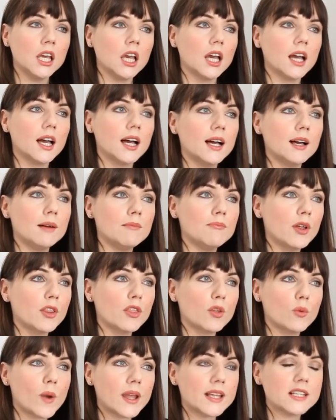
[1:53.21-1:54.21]

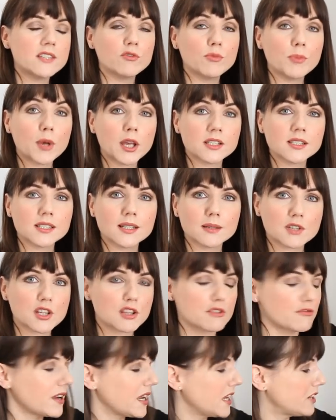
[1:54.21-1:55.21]
the weight of a person up to
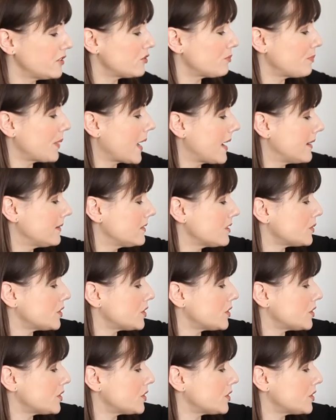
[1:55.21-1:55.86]
300 pounds,